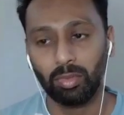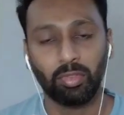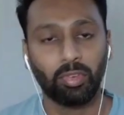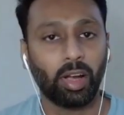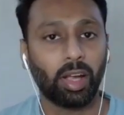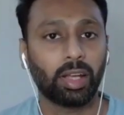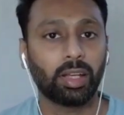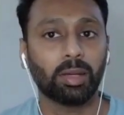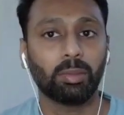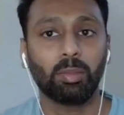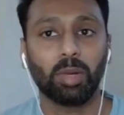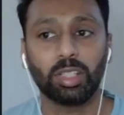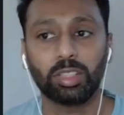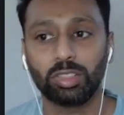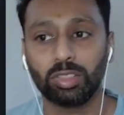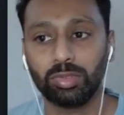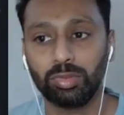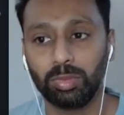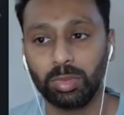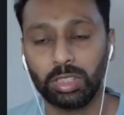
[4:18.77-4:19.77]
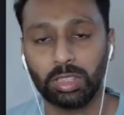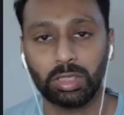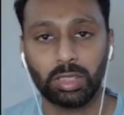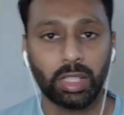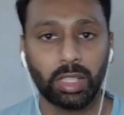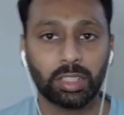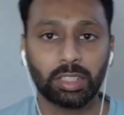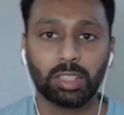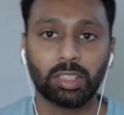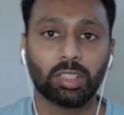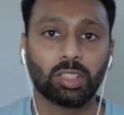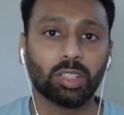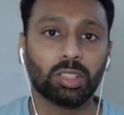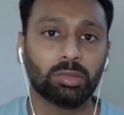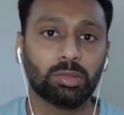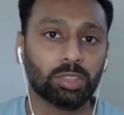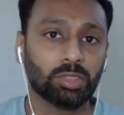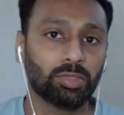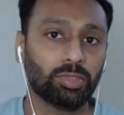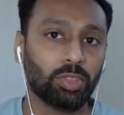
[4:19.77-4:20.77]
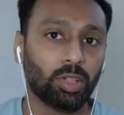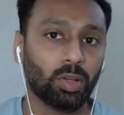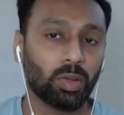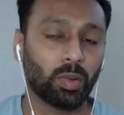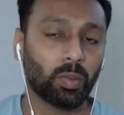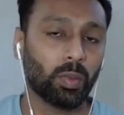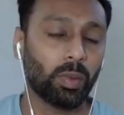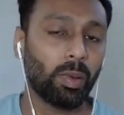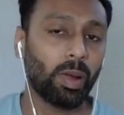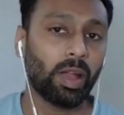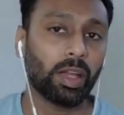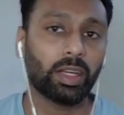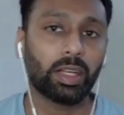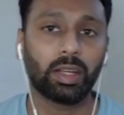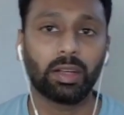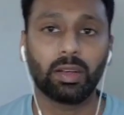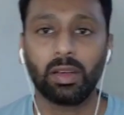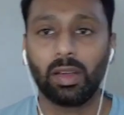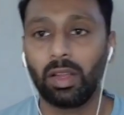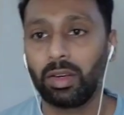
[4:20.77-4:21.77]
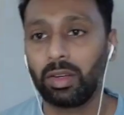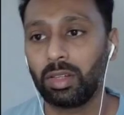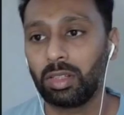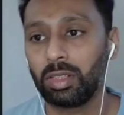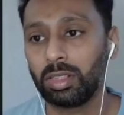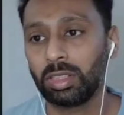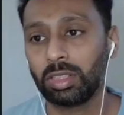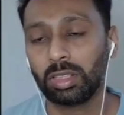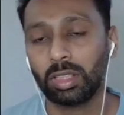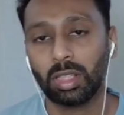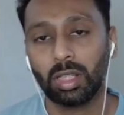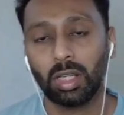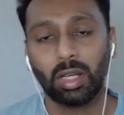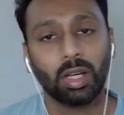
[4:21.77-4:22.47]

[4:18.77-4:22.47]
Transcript: find a bunch of mistakes in terms of your grammatical errors,